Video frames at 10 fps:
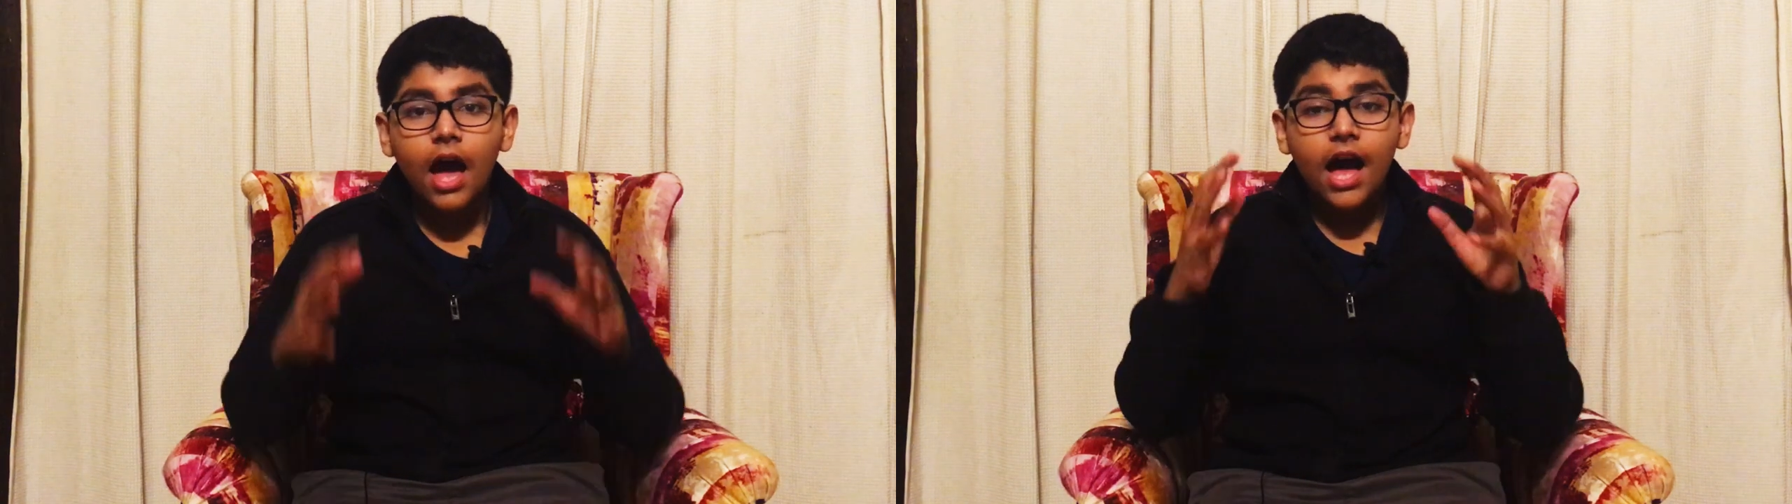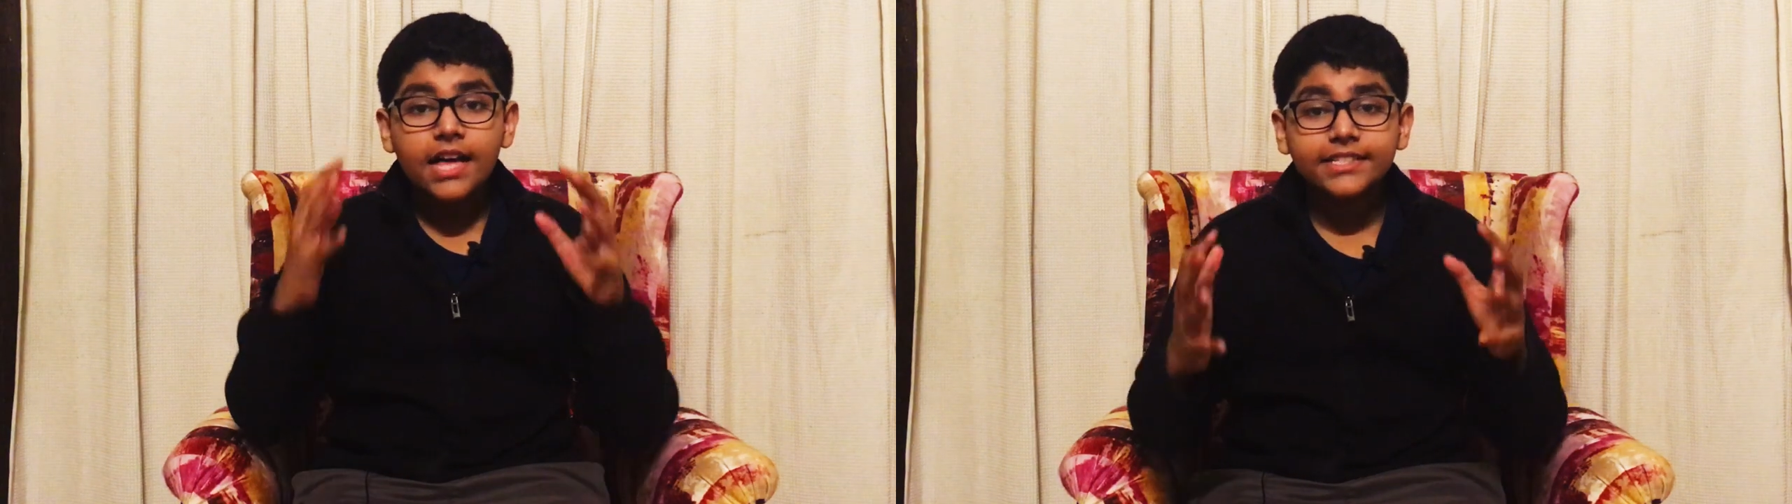
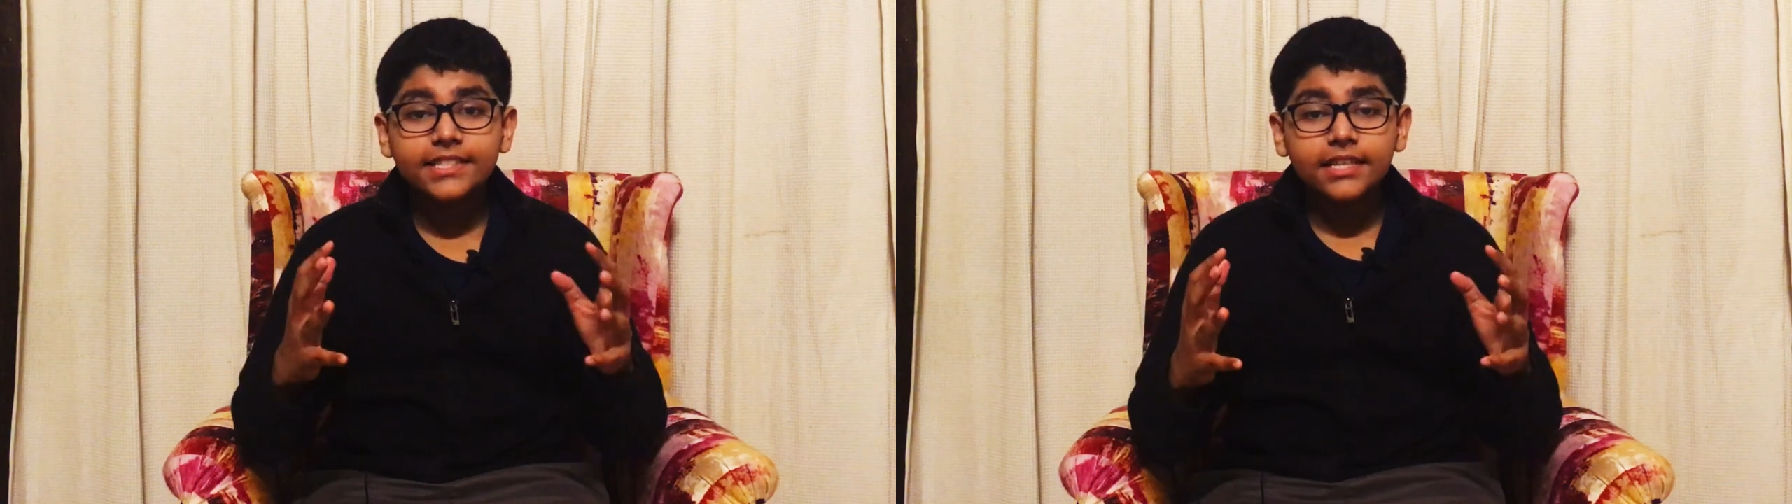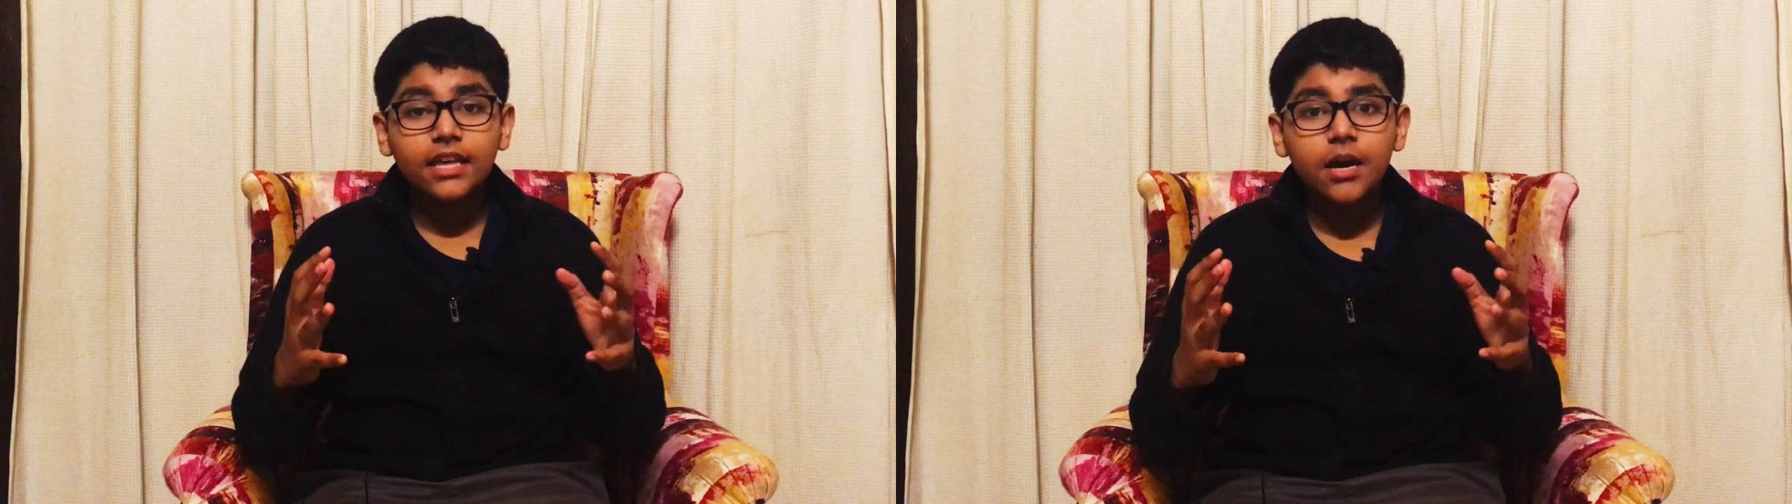
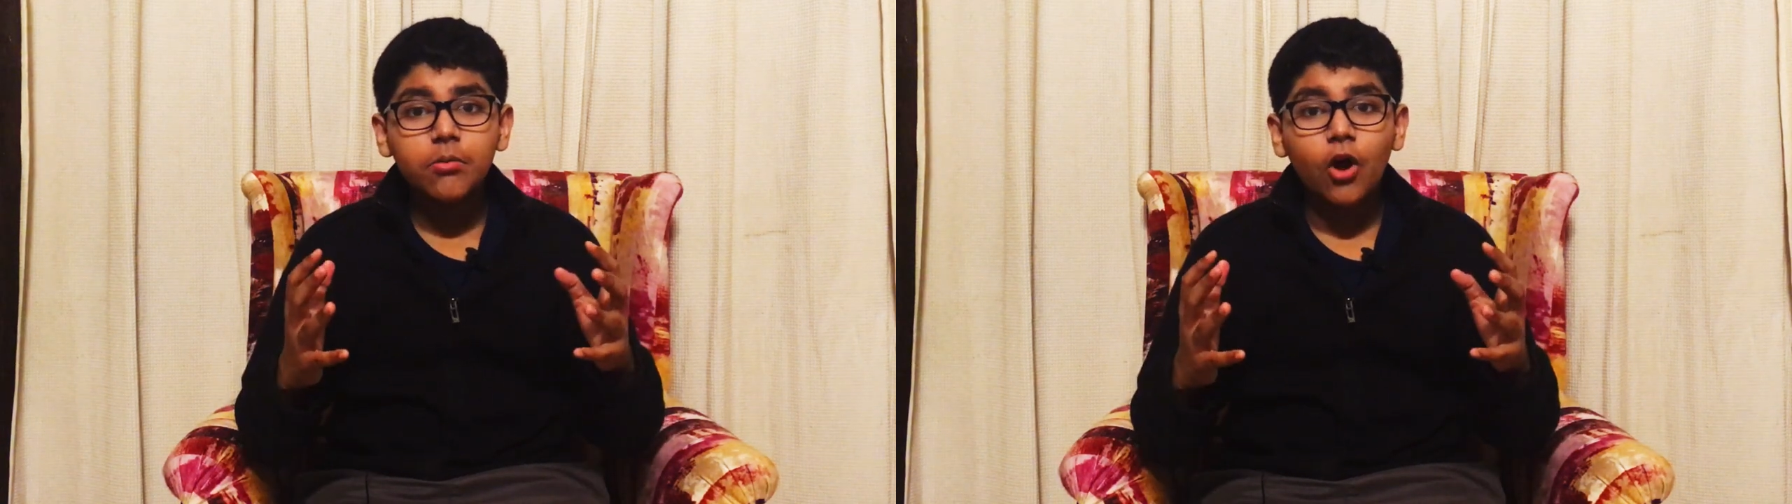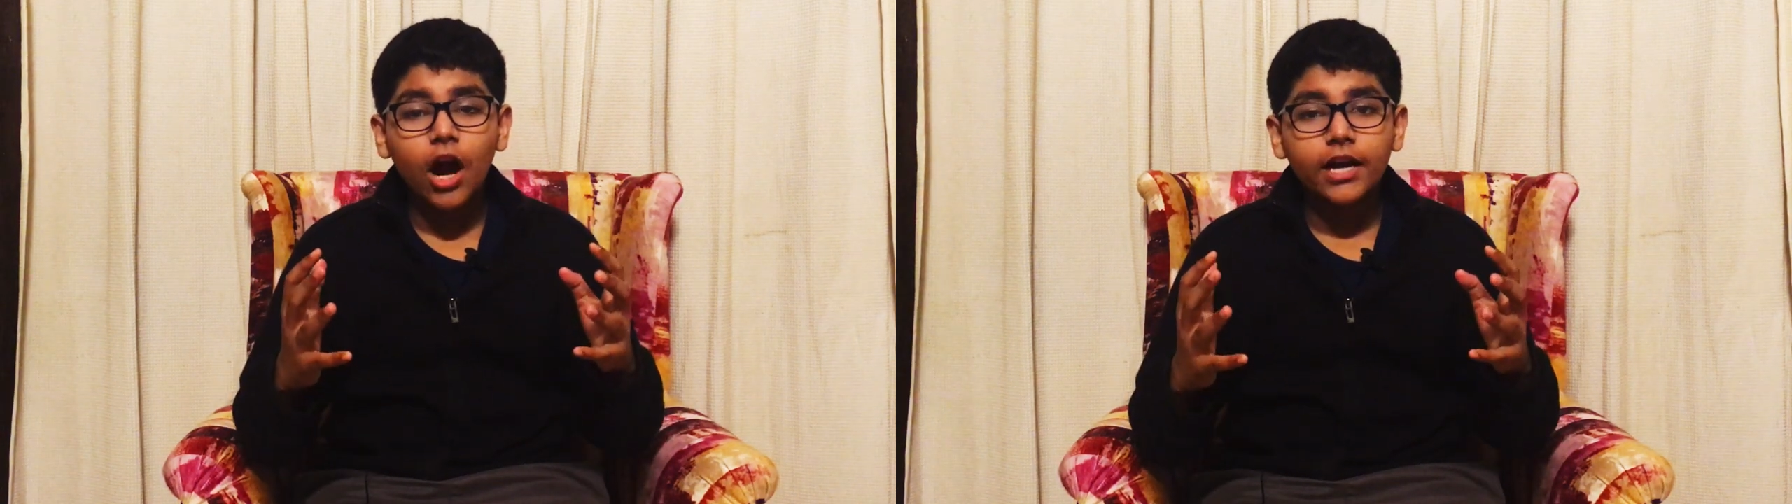
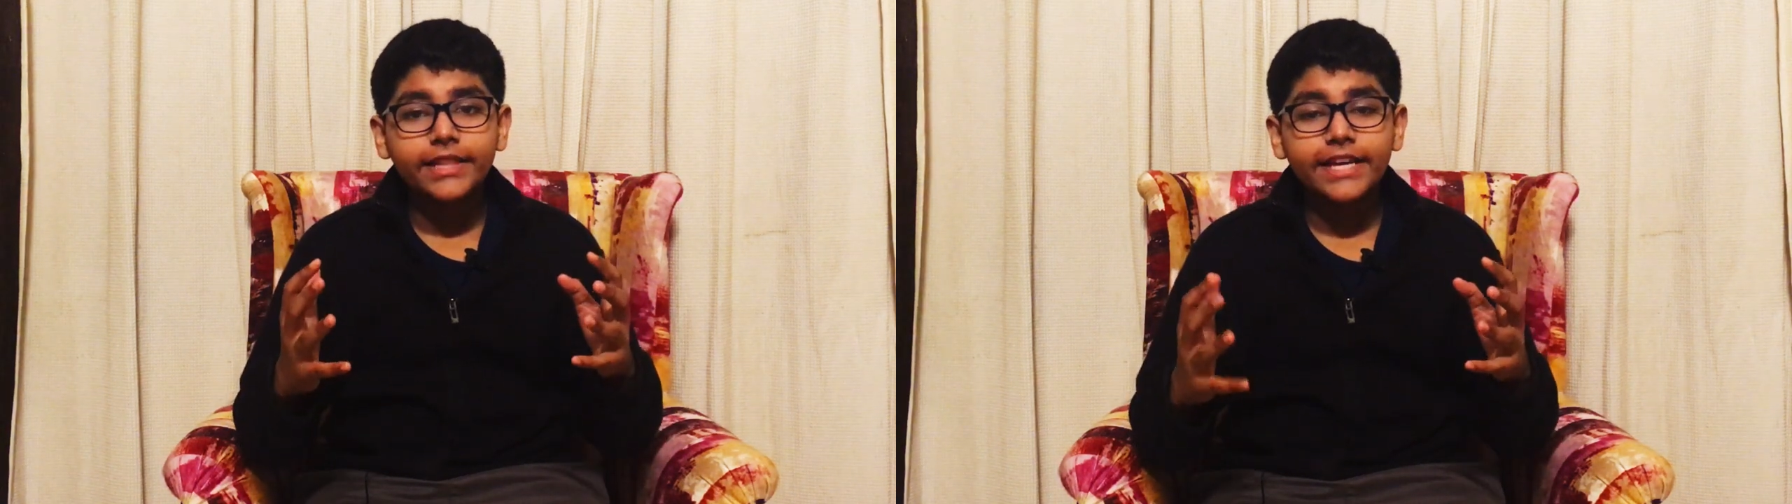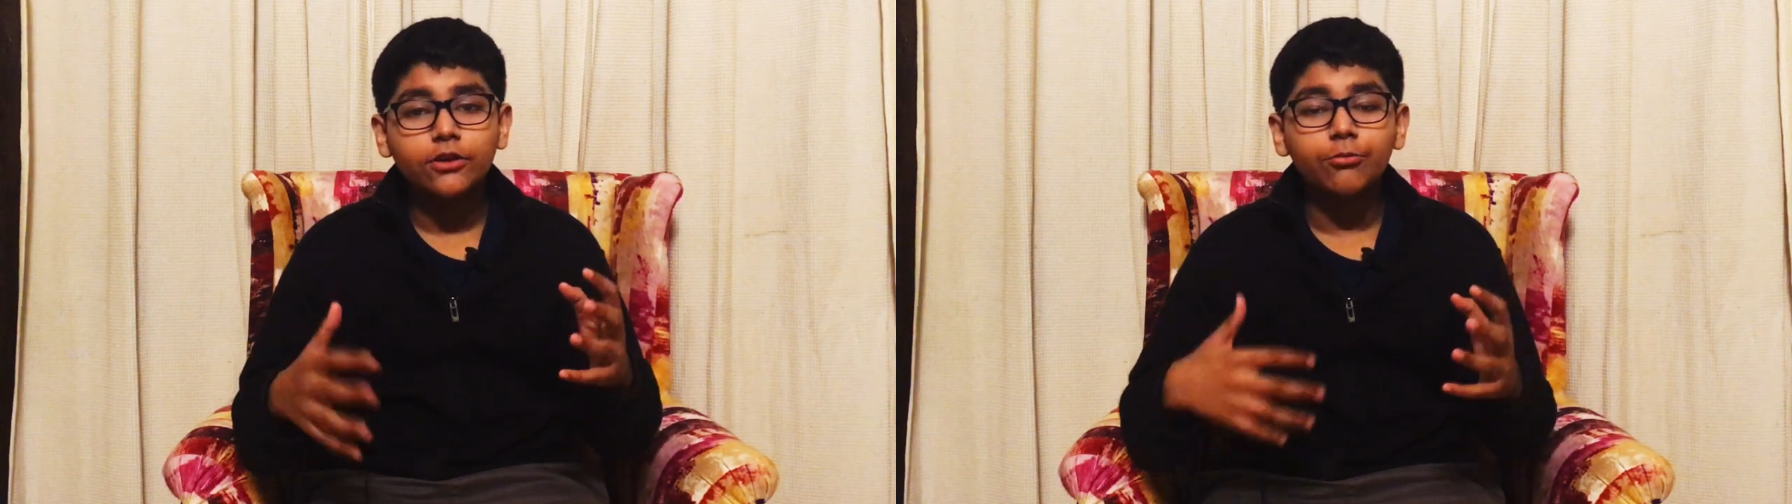Assalamu
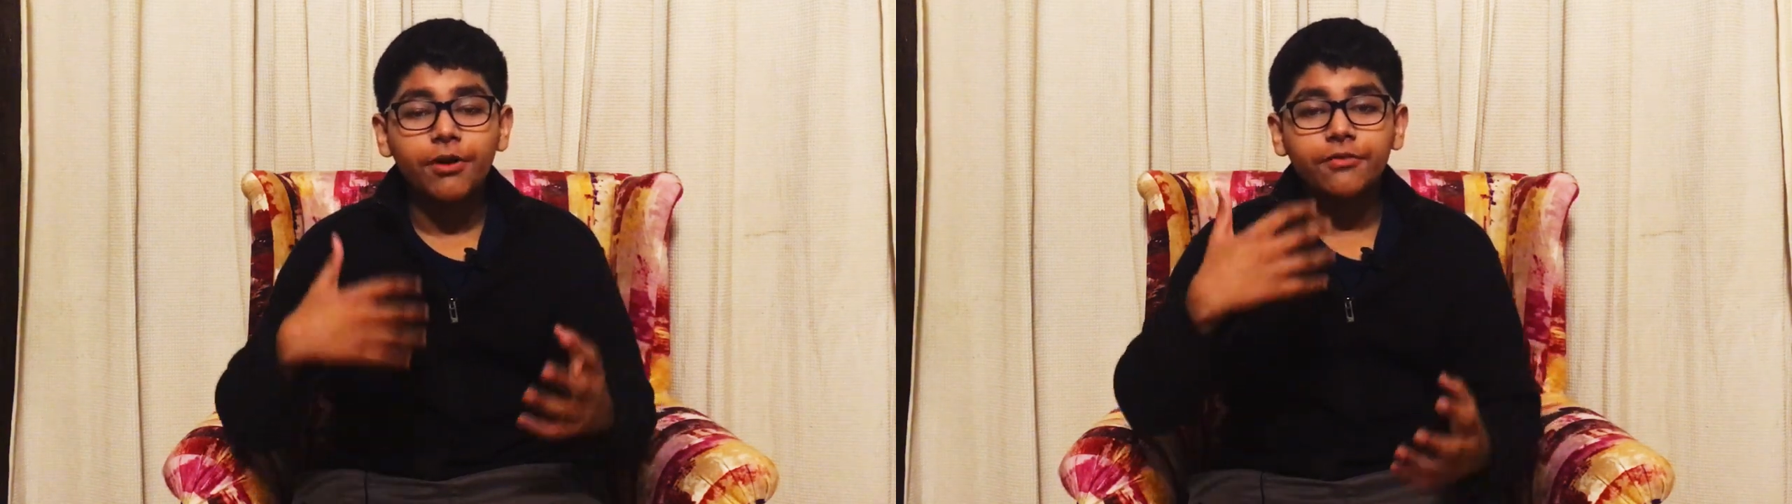alaikum